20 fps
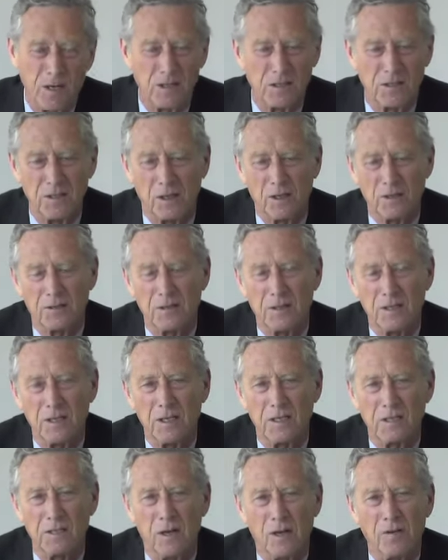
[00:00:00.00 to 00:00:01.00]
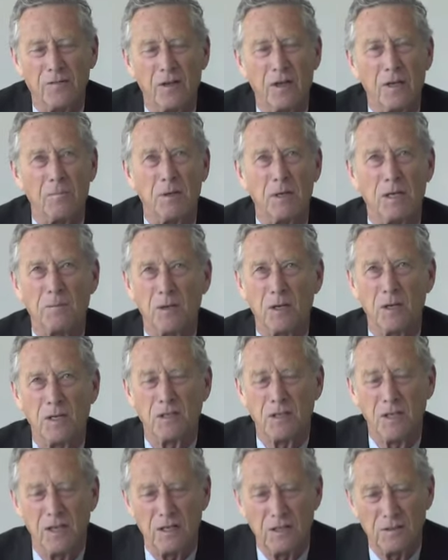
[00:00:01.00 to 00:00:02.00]
It's not very big, but
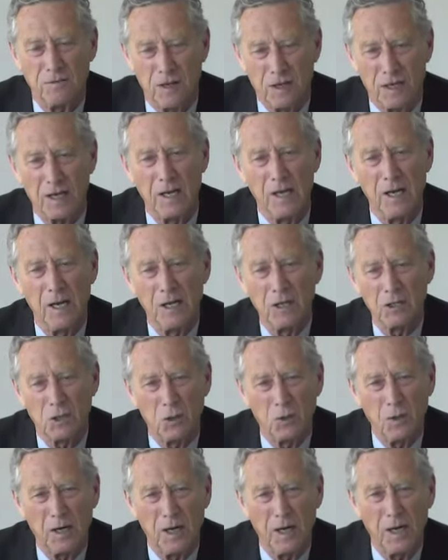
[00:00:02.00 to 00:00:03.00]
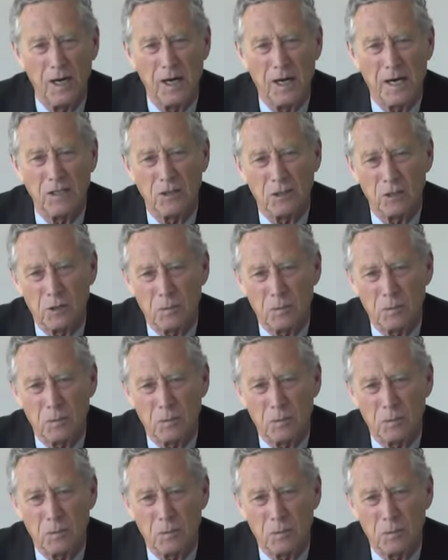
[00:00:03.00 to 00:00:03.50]
it's there. So I